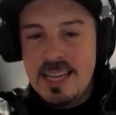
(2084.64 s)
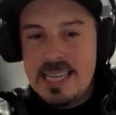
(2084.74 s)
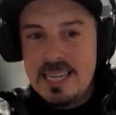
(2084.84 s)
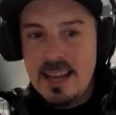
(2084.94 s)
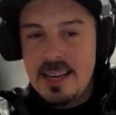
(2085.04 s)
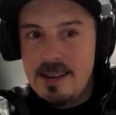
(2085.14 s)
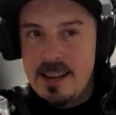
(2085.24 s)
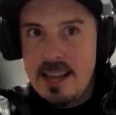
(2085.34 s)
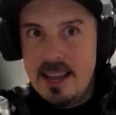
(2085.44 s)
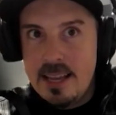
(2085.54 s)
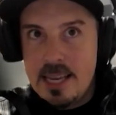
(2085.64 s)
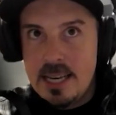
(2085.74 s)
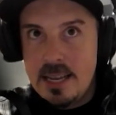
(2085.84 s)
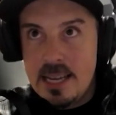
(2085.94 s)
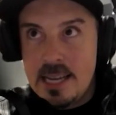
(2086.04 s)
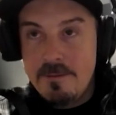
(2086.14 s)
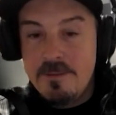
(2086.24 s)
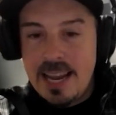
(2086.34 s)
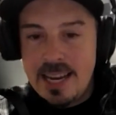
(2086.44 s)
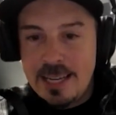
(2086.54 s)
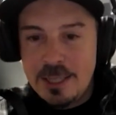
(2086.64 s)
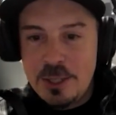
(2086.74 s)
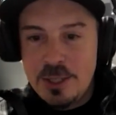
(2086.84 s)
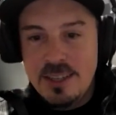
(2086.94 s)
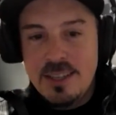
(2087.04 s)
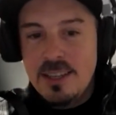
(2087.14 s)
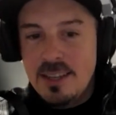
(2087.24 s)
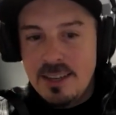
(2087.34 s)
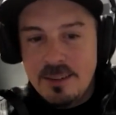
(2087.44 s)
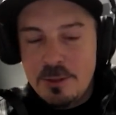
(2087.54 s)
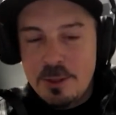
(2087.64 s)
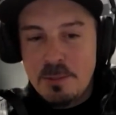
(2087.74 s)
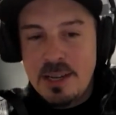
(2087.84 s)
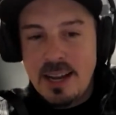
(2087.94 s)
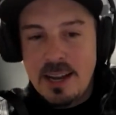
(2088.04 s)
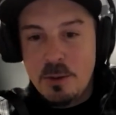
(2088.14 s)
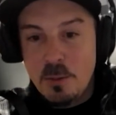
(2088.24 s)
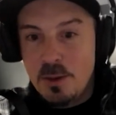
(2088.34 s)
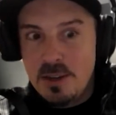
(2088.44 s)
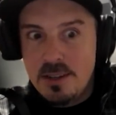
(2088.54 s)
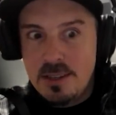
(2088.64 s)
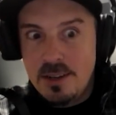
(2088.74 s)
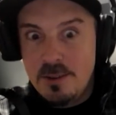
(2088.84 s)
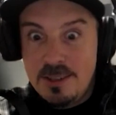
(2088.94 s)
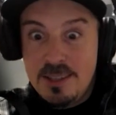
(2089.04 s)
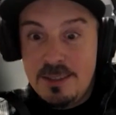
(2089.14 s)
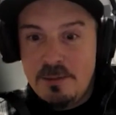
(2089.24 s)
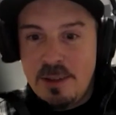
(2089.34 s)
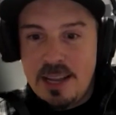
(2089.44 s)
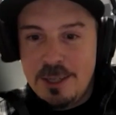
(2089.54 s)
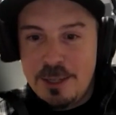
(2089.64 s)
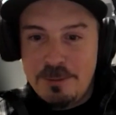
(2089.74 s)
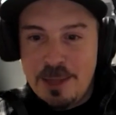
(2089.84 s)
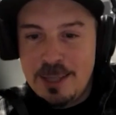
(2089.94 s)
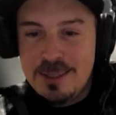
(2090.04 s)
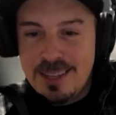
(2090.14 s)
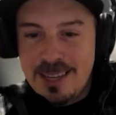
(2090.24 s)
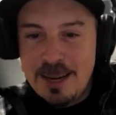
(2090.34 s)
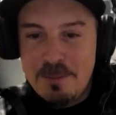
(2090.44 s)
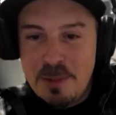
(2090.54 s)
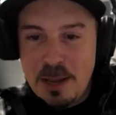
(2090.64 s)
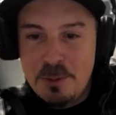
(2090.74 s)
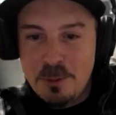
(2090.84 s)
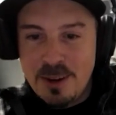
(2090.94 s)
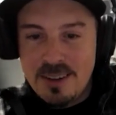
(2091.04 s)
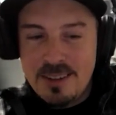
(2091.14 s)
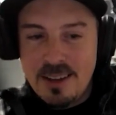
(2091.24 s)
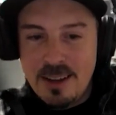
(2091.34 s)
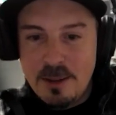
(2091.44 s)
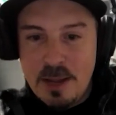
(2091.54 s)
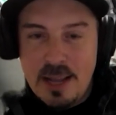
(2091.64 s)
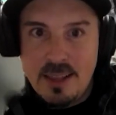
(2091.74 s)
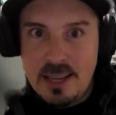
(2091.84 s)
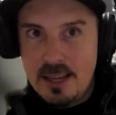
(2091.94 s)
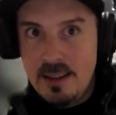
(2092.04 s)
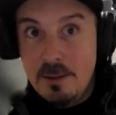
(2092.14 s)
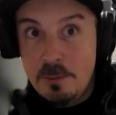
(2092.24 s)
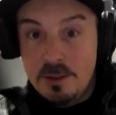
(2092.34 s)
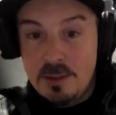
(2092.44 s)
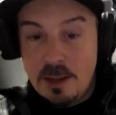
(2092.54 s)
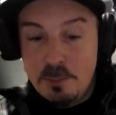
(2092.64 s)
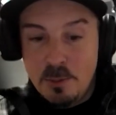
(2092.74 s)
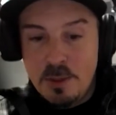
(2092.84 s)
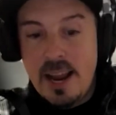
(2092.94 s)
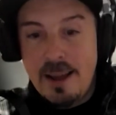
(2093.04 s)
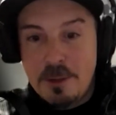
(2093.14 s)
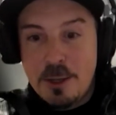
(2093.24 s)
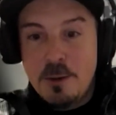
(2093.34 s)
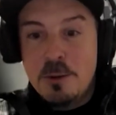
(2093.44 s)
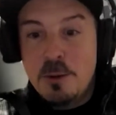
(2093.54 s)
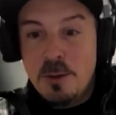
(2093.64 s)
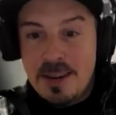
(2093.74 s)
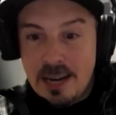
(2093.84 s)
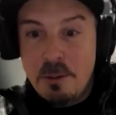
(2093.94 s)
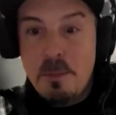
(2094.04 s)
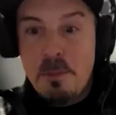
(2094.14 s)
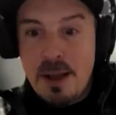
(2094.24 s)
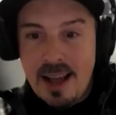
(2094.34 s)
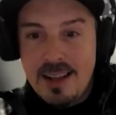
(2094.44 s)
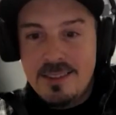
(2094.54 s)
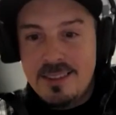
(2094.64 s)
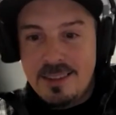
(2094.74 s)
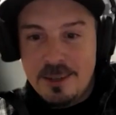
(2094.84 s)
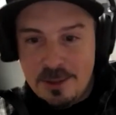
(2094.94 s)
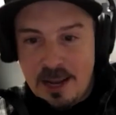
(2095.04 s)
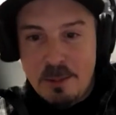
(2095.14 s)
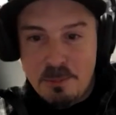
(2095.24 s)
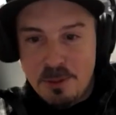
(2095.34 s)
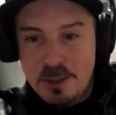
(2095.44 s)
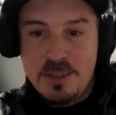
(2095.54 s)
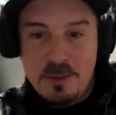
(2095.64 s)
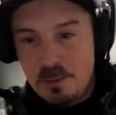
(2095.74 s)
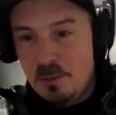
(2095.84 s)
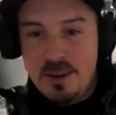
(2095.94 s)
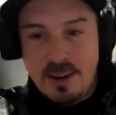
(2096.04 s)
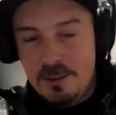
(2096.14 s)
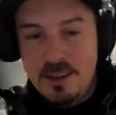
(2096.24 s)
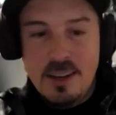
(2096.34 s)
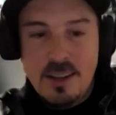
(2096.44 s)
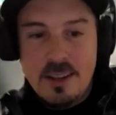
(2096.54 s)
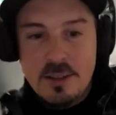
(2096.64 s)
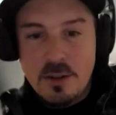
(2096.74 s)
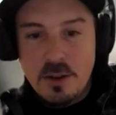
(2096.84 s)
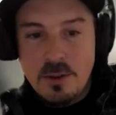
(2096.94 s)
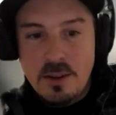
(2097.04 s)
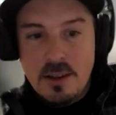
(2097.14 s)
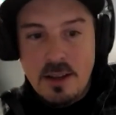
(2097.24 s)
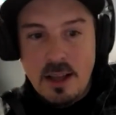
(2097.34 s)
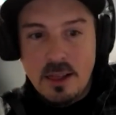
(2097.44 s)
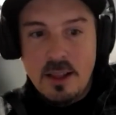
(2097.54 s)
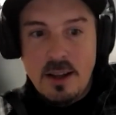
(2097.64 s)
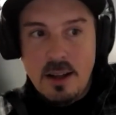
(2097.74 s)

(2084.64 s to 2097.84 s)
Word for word: get an, an advantage of some kind or you know a disadvantage if that's the kind of map you're running um and like for example, they have to go through a narrow pass and there's an ambush or whatever. So uh,